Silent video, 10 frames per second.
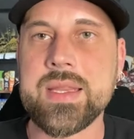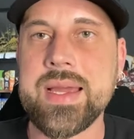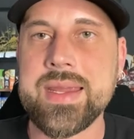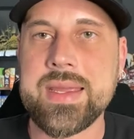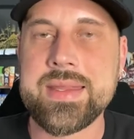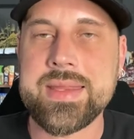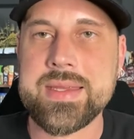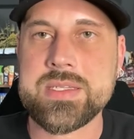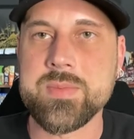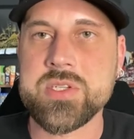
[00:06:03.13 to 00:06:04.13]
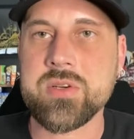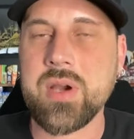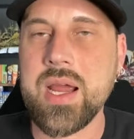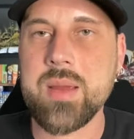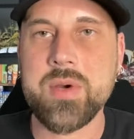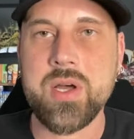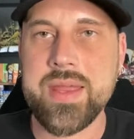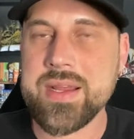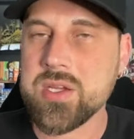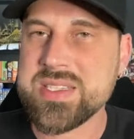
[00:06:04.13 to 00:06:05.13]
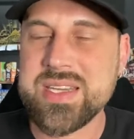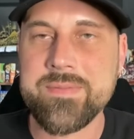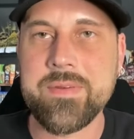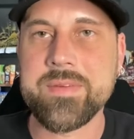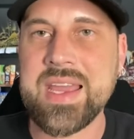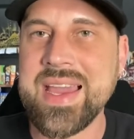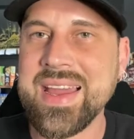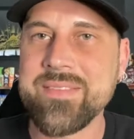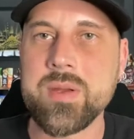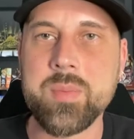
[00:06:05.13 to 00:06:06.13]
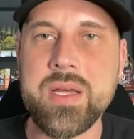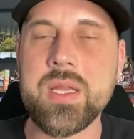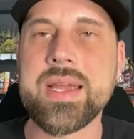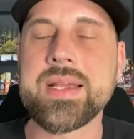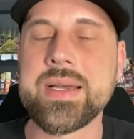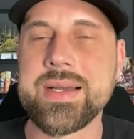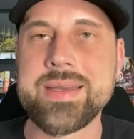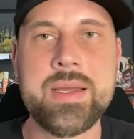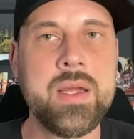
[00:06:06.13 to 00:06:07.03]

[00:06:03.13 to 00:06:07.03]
like, hit that subscribe, all that good stuff. If you haven't, bell icon.